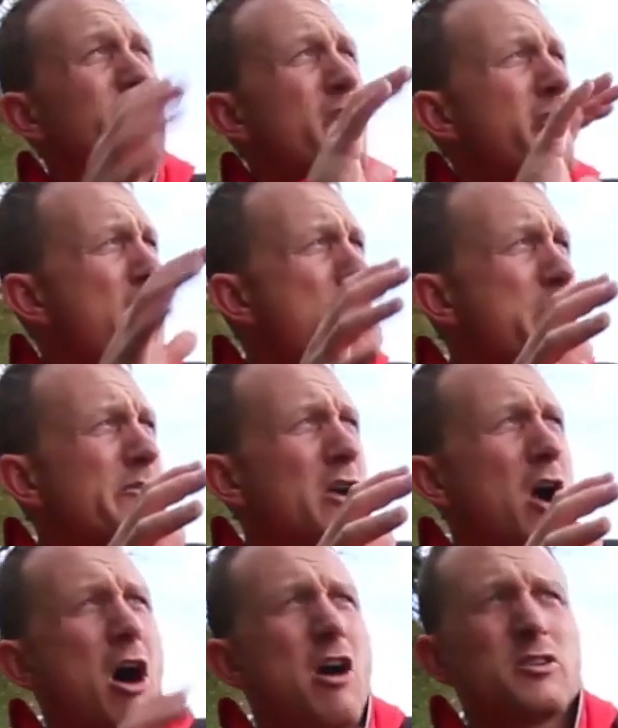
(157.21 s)
It's very
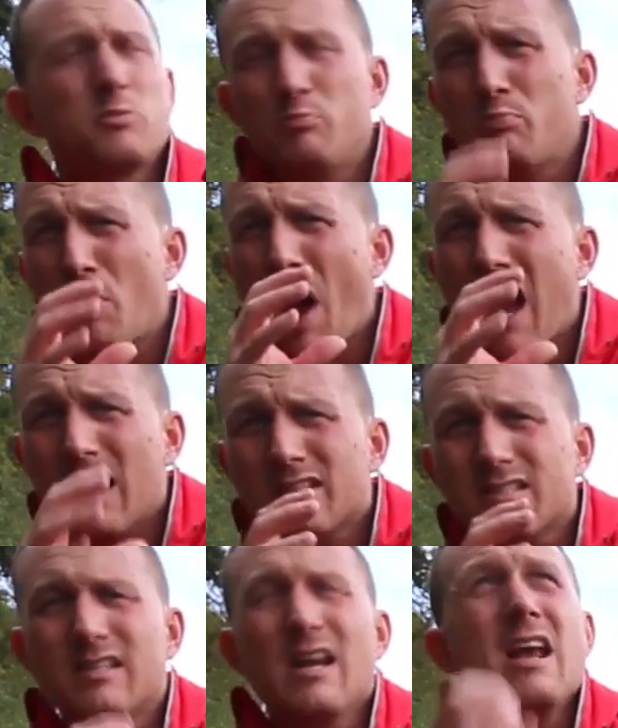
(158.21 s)
overcast,
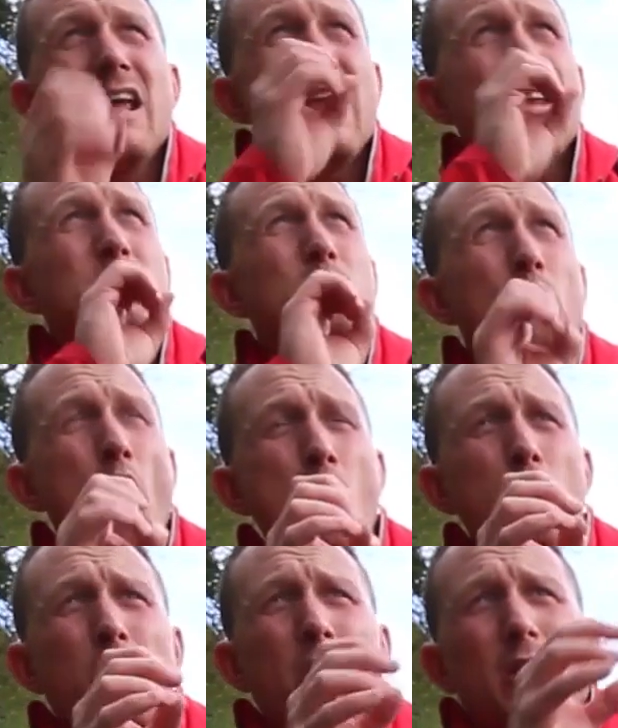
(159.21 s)
but it's
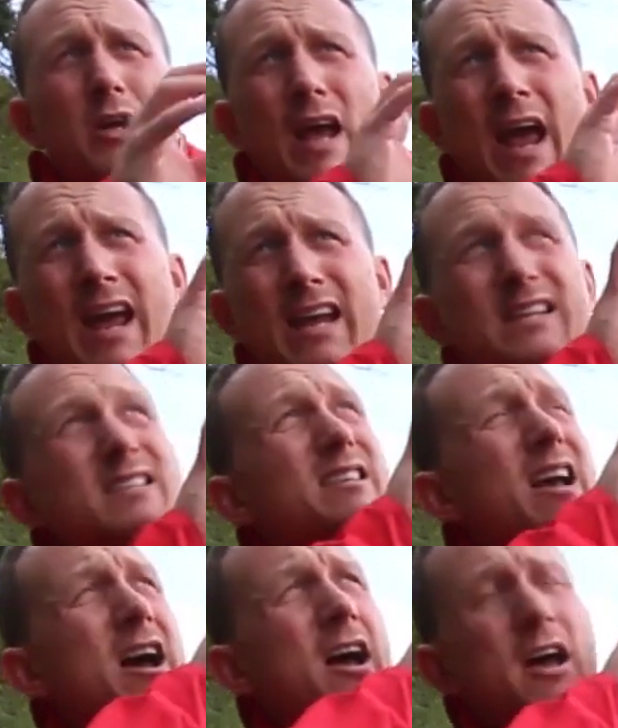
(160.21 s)
broken, and
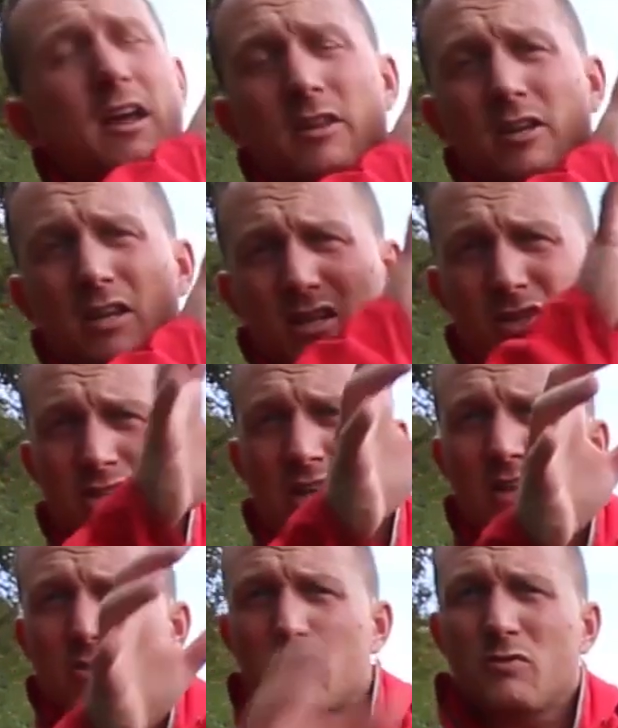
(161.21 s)
the
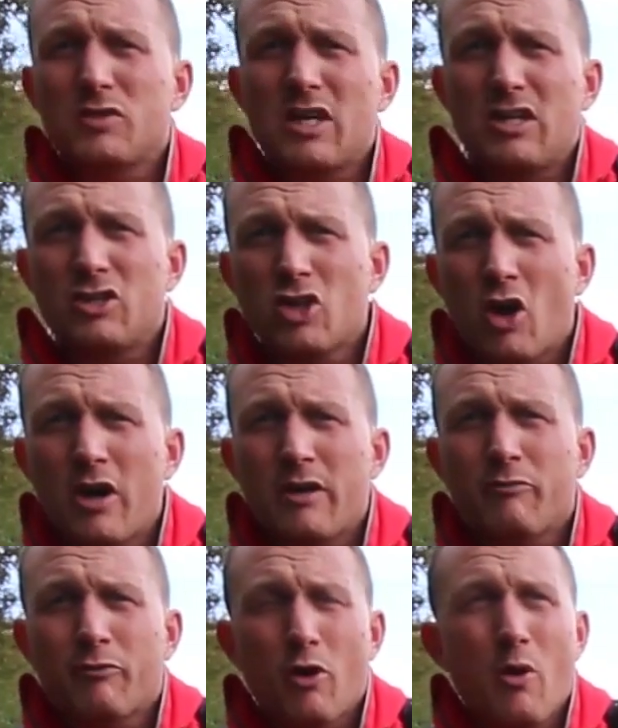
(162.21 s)
sun's obviously
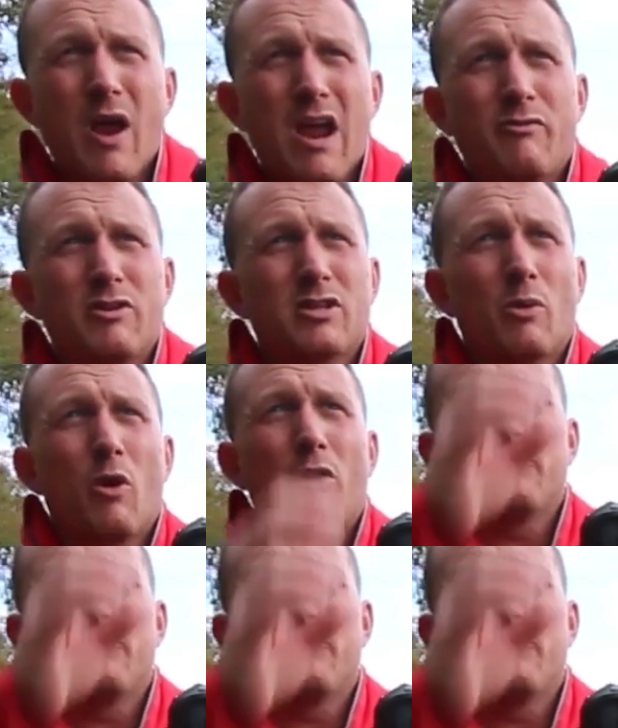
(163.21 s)
shining through every so